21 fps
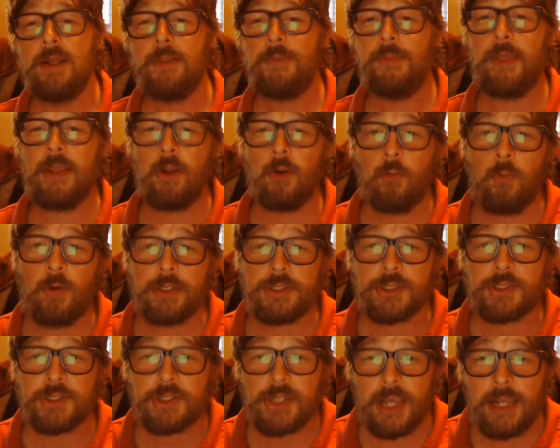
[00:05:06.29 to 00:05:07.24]
They are what
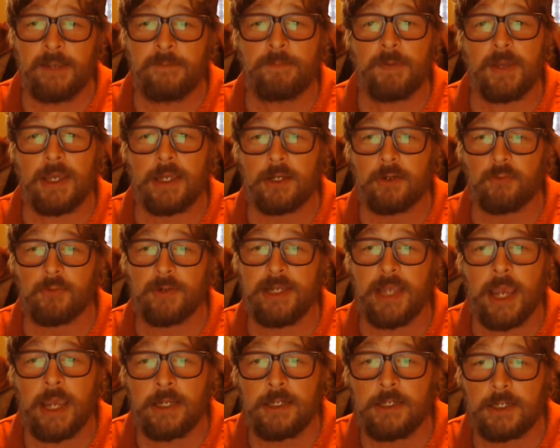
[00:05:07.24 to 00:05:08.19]
shape and
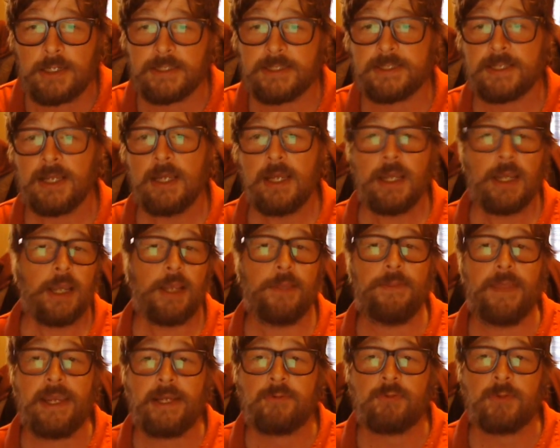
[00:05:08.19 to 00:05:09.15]
create us, and
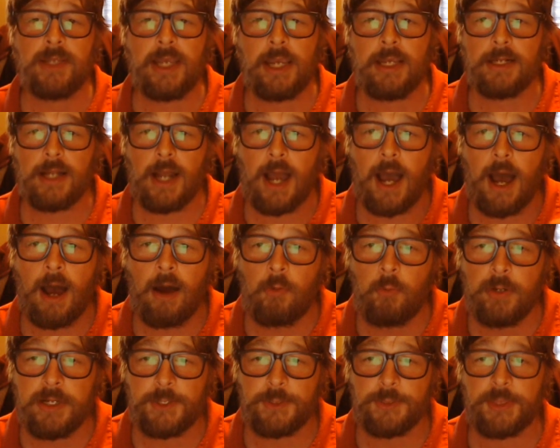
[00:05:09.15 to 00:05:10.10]
they create how
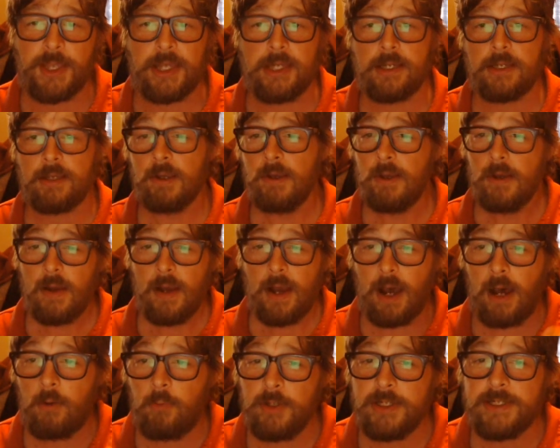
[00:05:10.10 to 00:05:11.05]
we think,
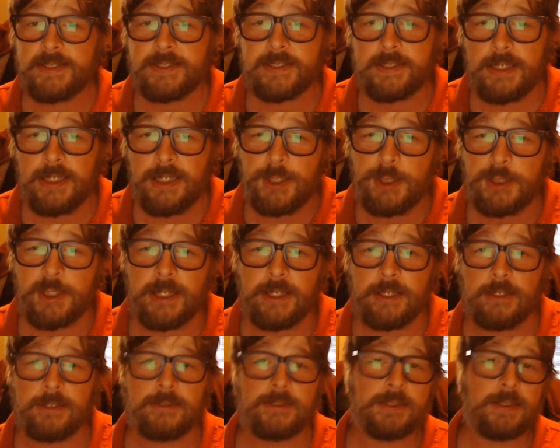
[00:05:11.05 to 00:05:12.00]
how we see
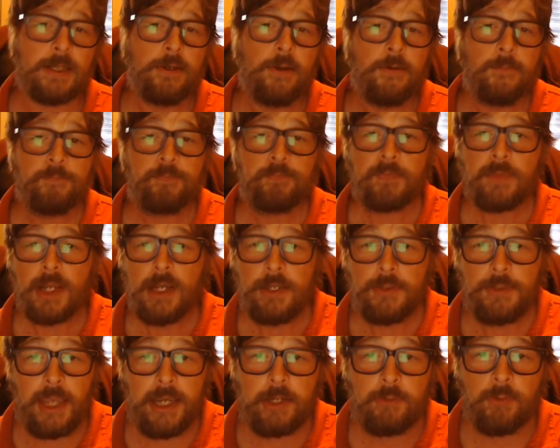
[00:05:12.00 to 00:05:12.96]
things.
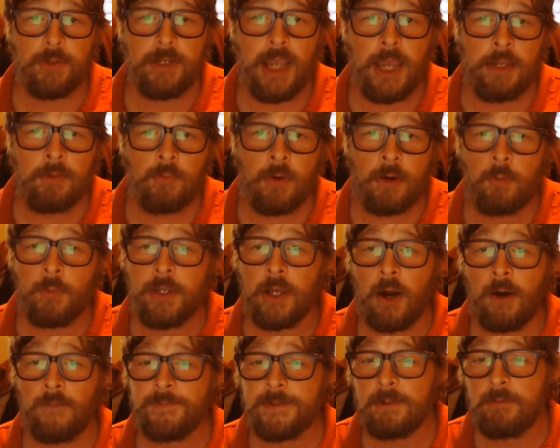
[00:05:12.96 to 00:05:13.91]
They create what we
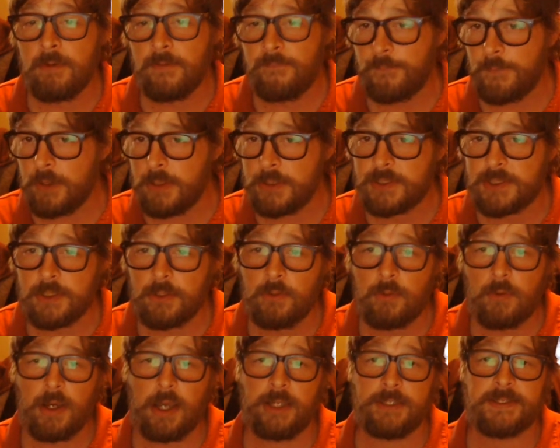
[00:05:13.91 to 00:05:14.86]
often refer
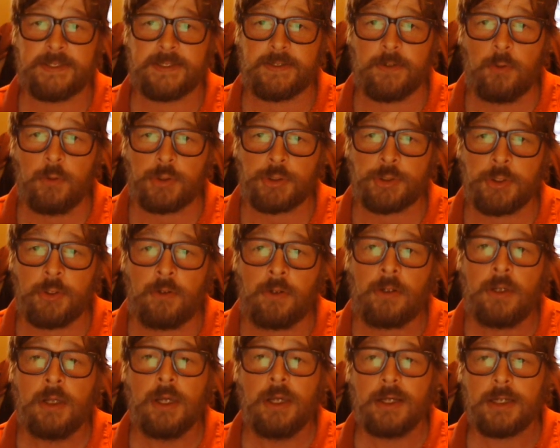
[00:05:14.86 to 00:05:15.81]
to as
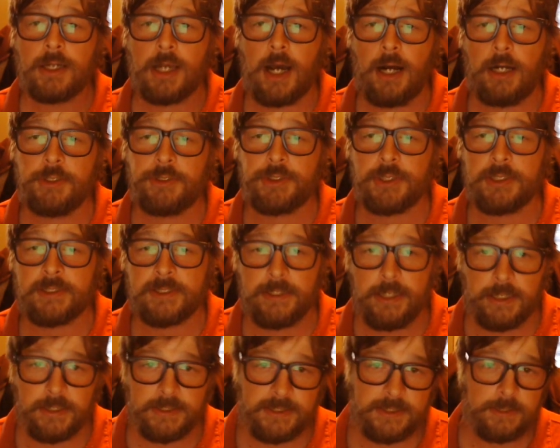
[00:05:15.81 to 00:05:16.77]
social
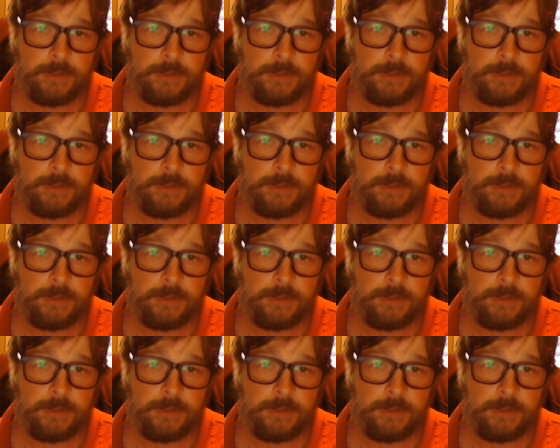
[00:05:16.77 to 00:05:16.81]
consciousness.